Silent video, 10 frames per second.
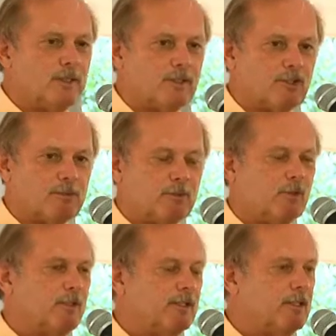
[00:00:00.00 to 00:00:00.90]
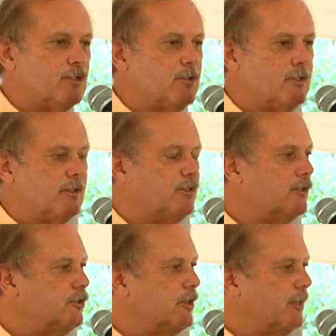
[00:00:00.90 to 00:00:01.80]
because I'm talking to history
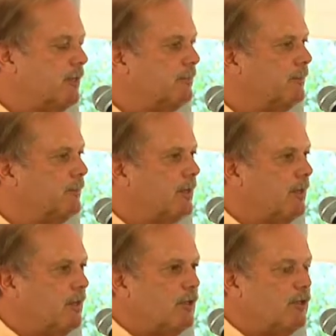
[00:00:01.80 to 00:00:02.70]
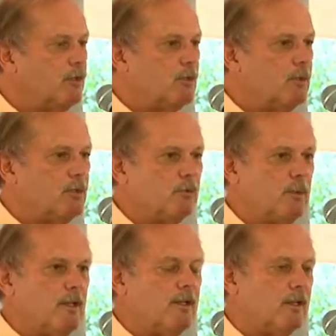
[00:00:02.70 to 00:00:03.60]
teachers. You know, when you
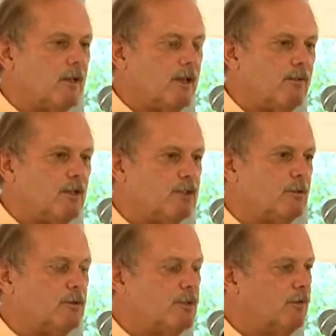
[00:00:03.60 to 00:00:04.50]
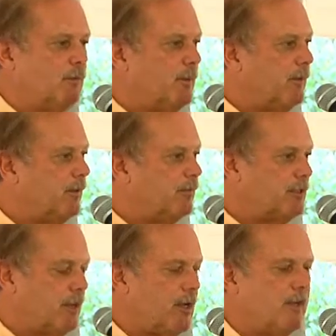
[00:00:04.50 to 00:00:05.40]
read a lot of histories over a period of
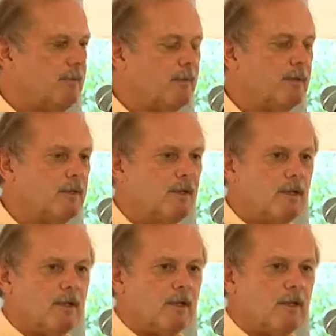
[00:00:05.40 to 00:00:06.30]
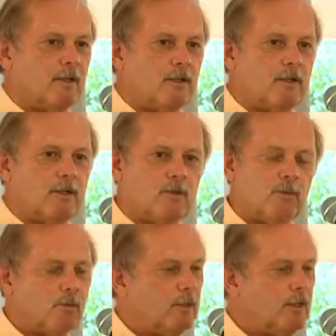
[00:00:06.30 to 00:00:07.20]
time, you
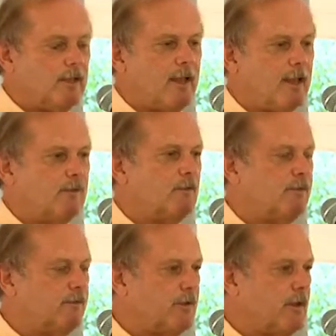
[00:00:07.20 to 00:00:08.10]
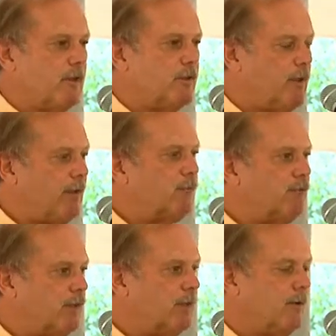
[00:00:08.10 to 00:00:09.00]
really have to
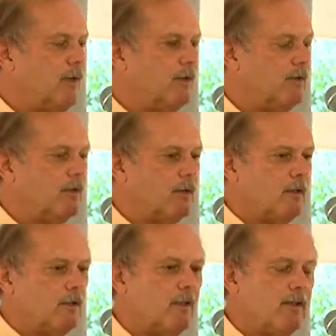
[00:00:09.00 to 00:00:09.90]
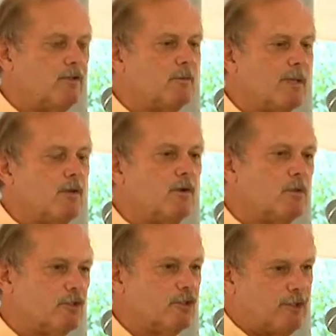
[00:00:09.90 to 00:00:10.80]
figure out, you have to make your
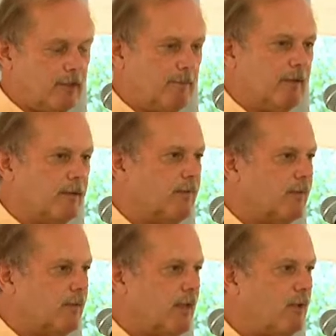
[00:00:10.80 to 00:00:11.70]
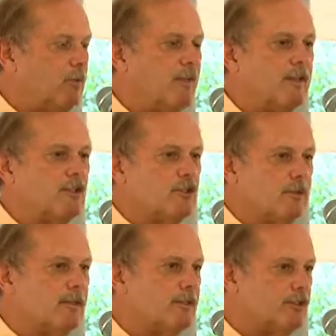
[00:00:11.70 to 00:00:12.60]
own statement. And when things
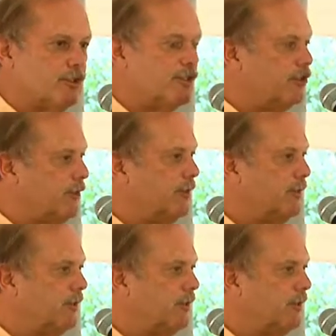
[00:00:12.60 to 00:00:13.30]
are inconsistent,